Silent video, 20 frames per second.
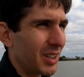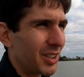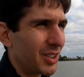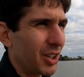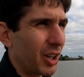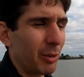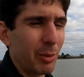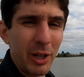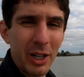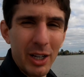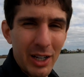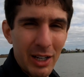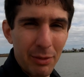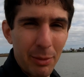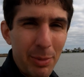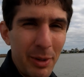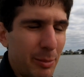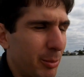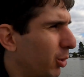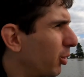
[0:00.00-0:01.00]
So we're going to have
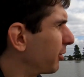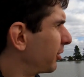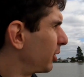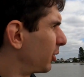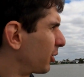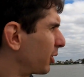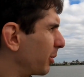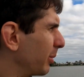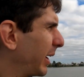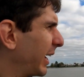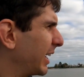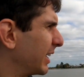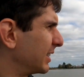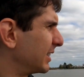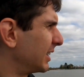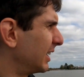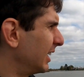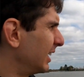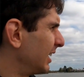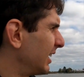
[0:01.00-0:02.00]
a bit more of a look around.
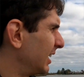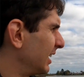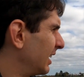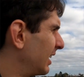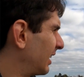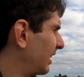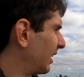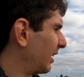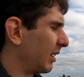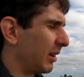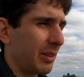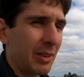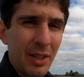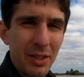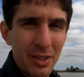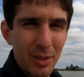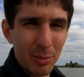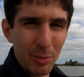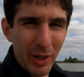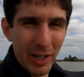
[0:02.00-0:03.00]

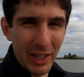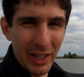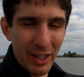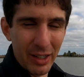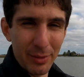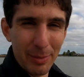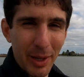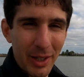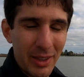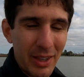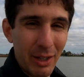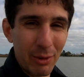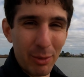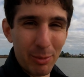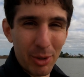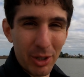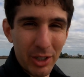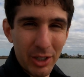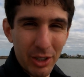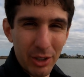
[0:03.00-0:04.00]
There's some wetlands back there we
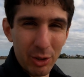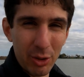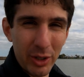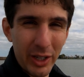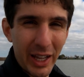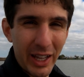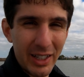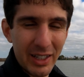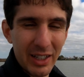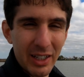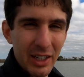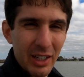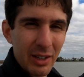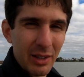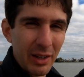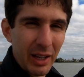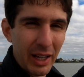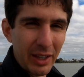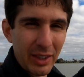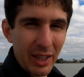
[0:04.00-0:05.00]
might go look at,
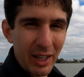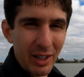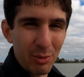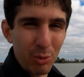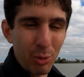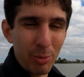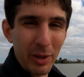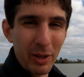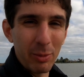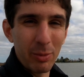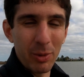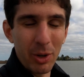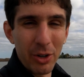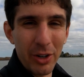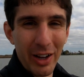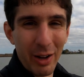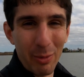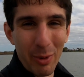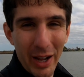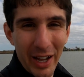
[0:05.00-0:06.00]
and then we'll be
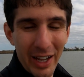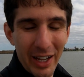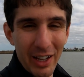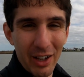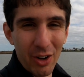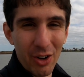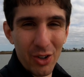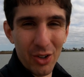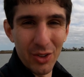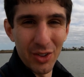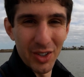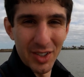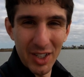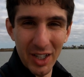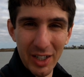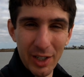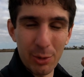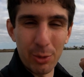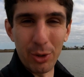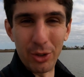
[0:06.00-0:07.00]
on our way on the
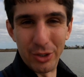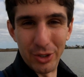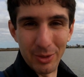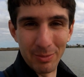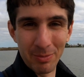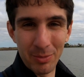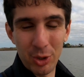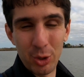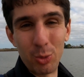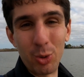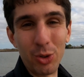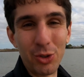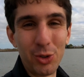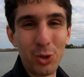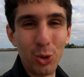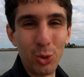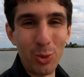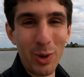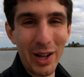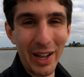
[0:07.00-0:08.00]
scenic route towards
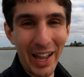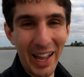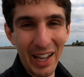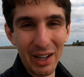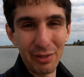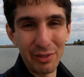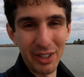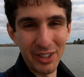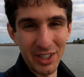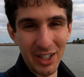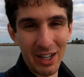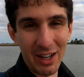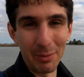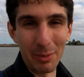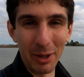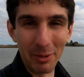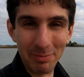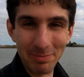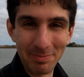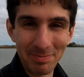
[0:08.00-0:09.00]
Goolwa and Victor
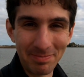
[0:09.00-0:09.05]
Harbor.